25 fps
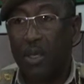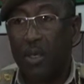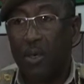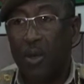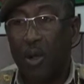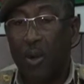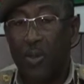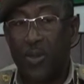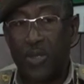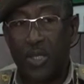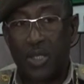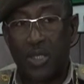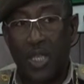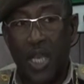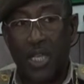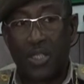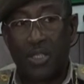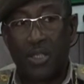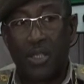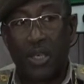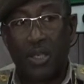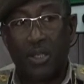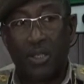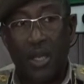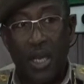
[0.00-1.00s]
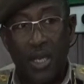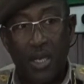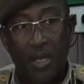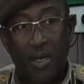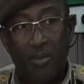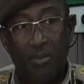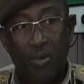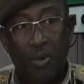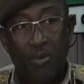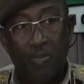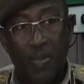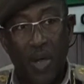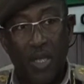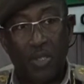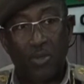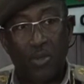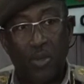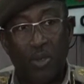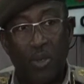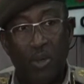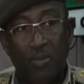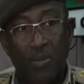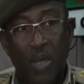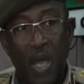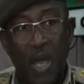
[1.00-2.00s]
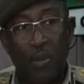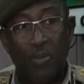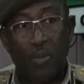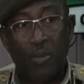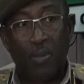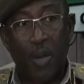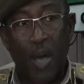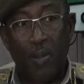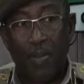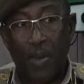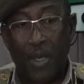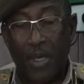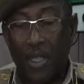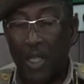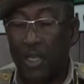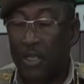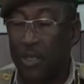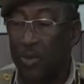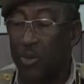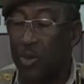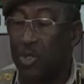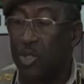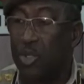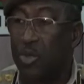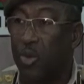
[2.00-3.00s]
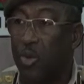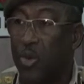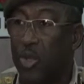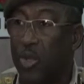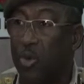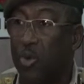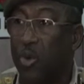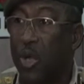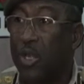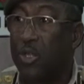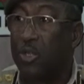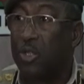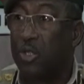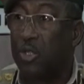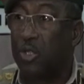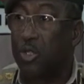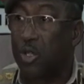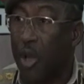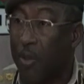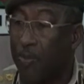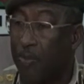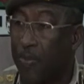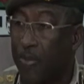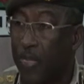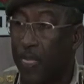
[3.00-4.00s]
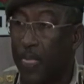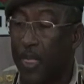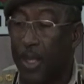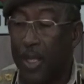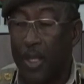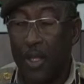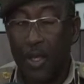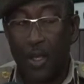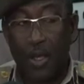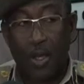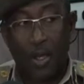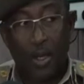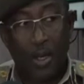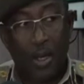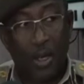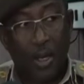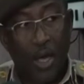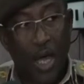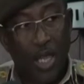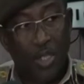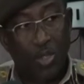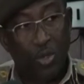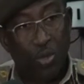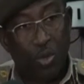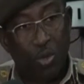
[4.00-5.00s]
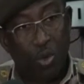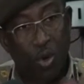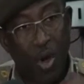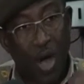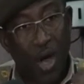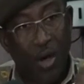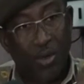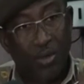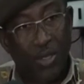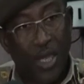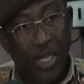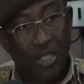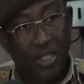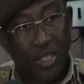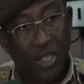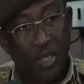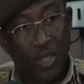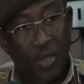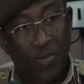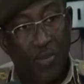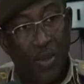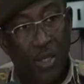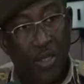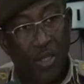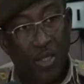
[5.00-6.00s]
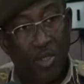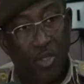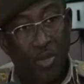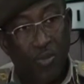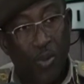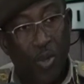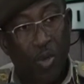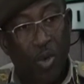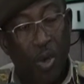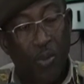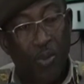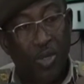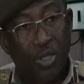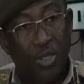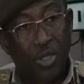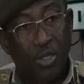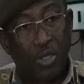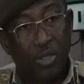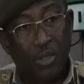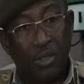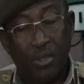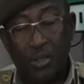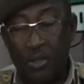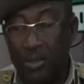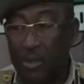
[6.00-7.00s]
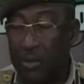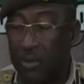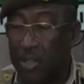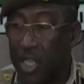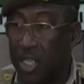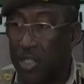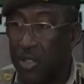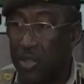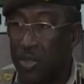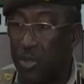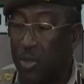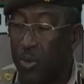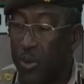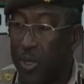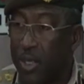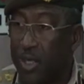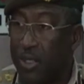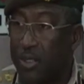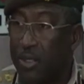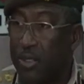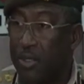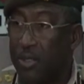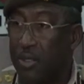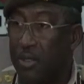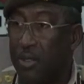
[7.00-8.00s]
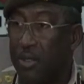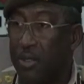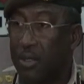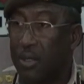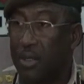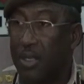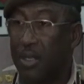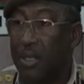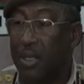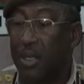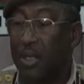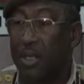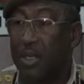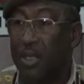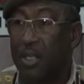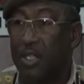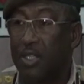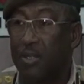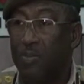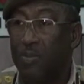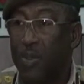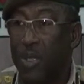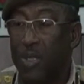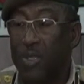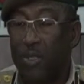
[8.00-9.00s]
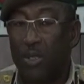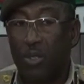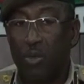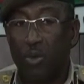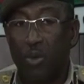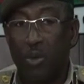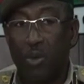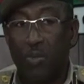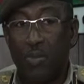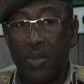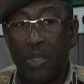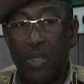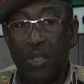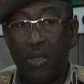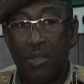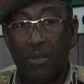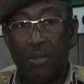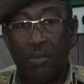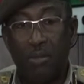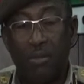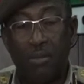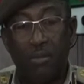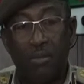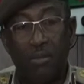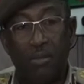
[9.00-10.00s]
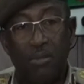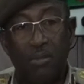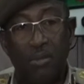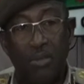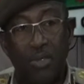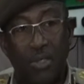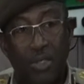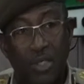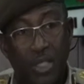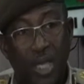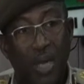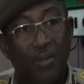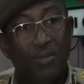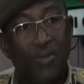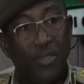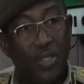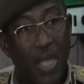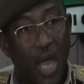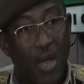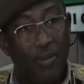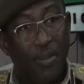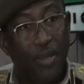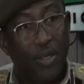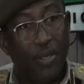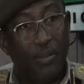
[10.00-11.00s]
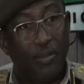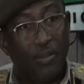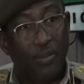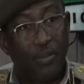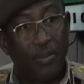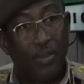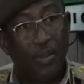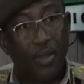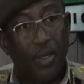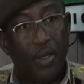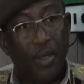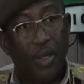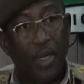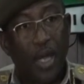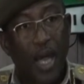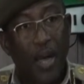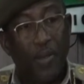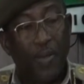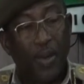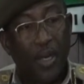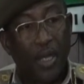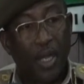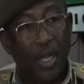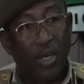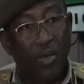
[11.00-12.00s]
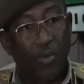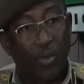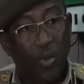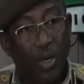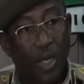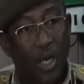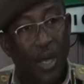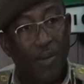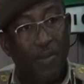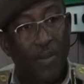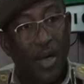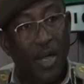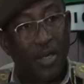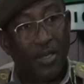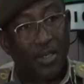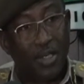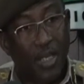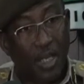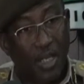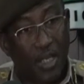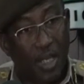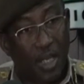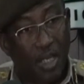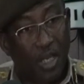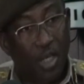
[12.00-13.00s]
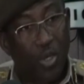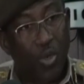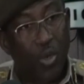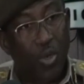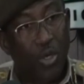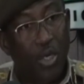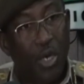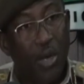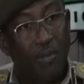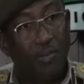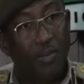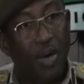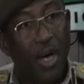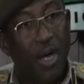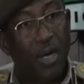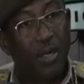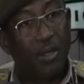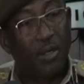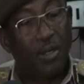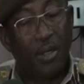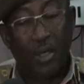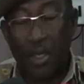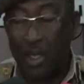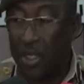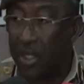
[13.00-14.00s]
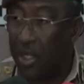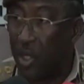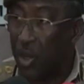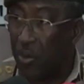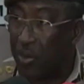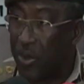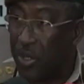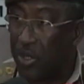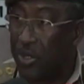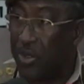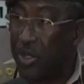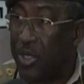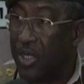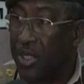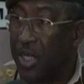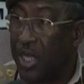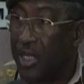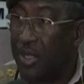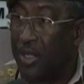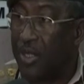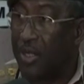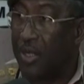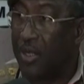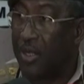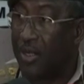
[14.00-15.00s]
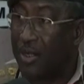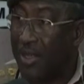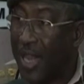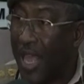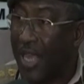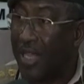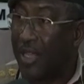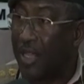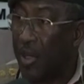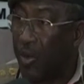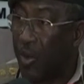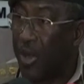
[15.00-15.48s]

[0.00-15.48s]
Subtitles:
Officers are still running for passport on behalf of applicants, which we want to stop. As you go out, there is a new building to be commissioned next 2 weeks. This building will be self-serving. Applicant will come and take a queuing number. They will be treated like the